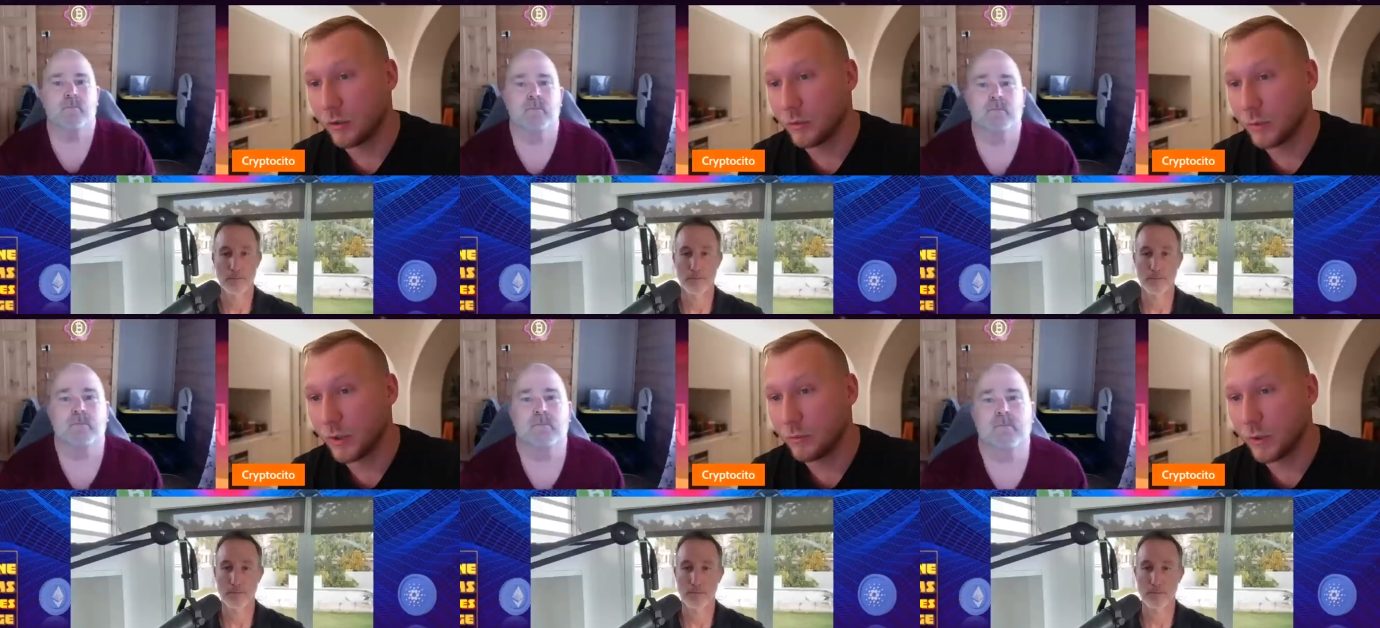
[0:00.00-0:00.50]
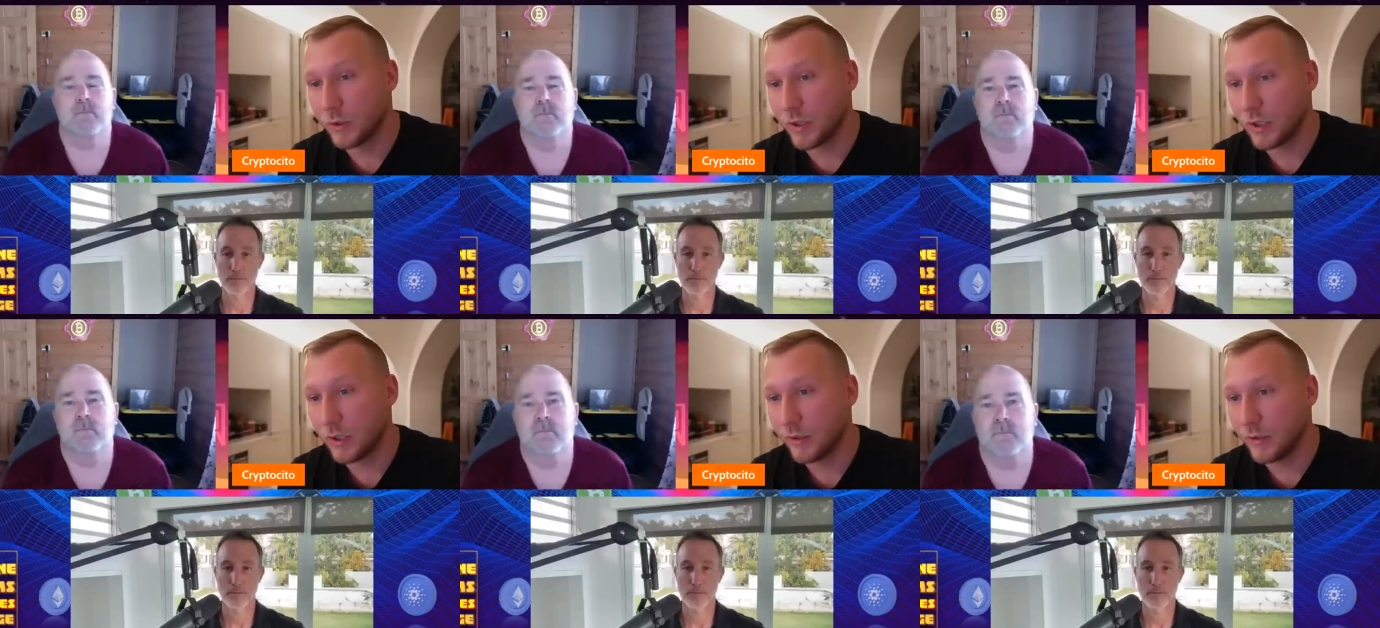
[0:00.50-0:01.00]
Speaker 1: what, what
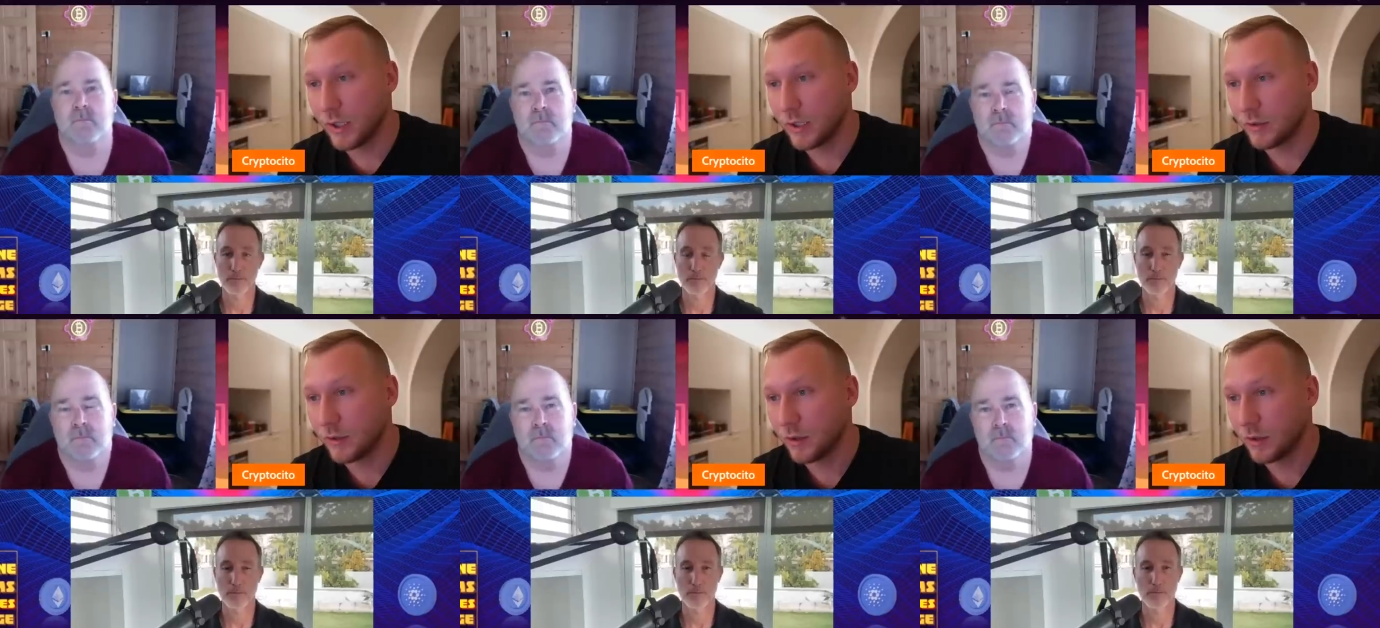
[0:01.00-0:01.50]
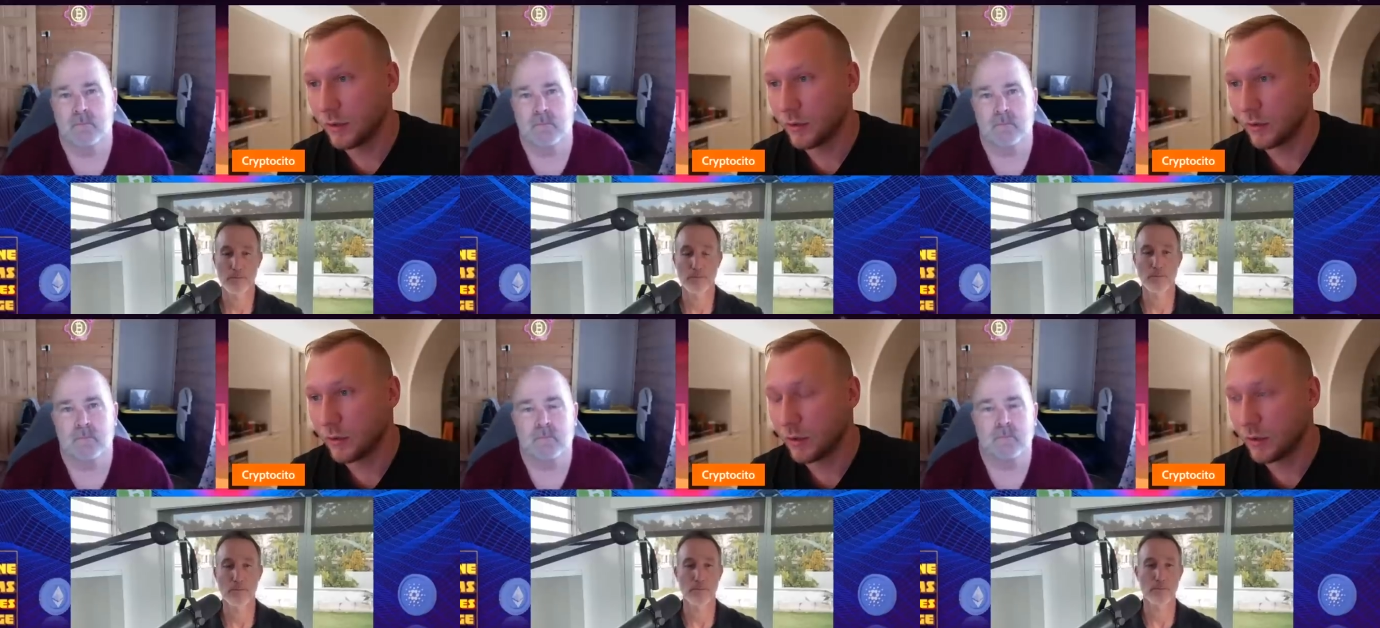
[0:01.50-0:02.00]
Jerry said
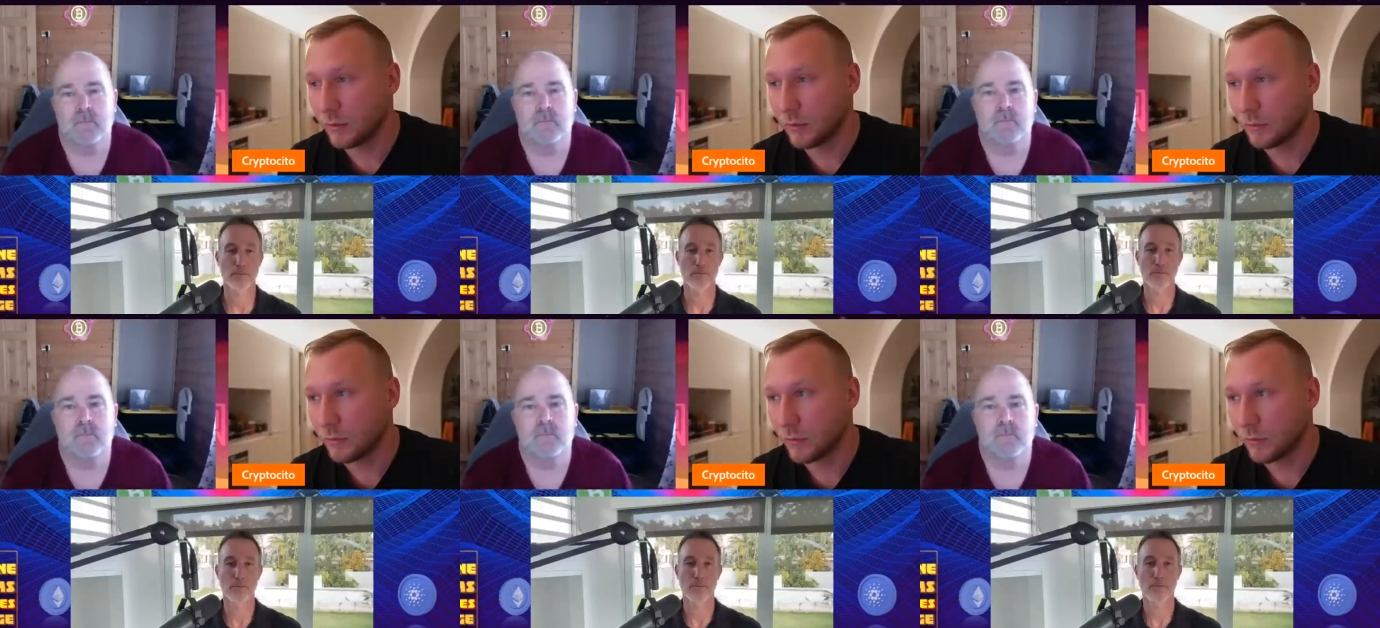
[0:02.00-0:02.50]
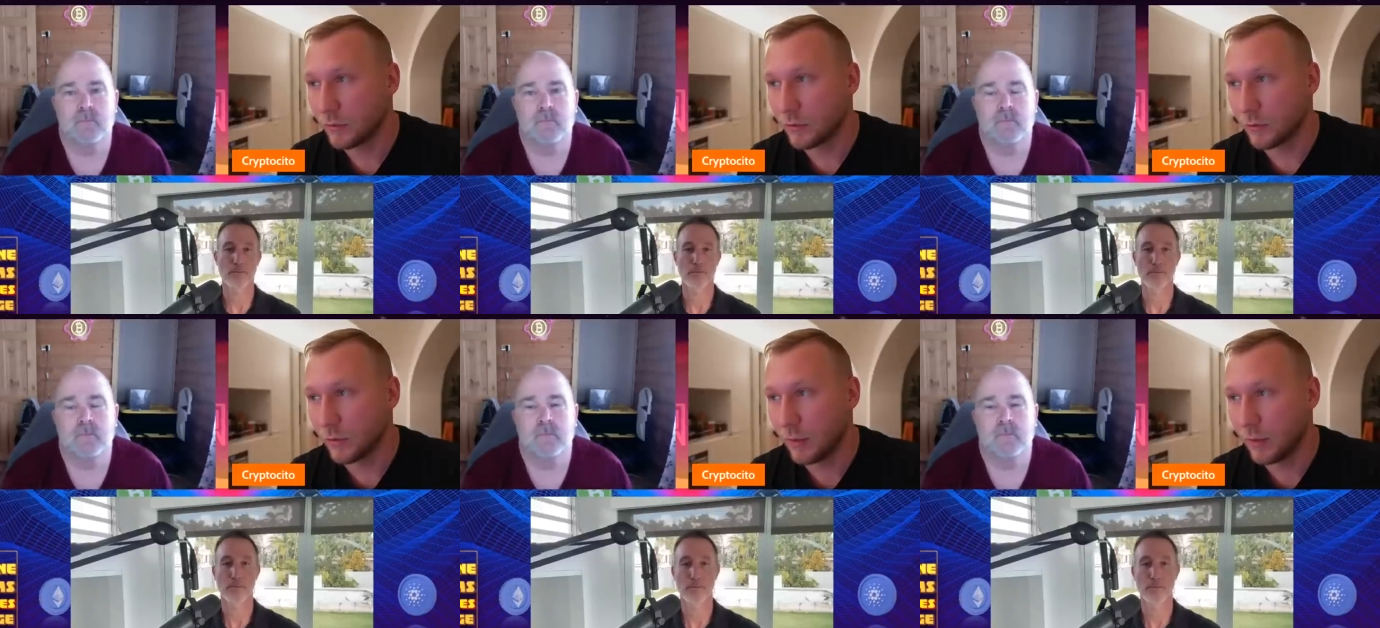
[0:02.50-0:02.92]
is uh, true.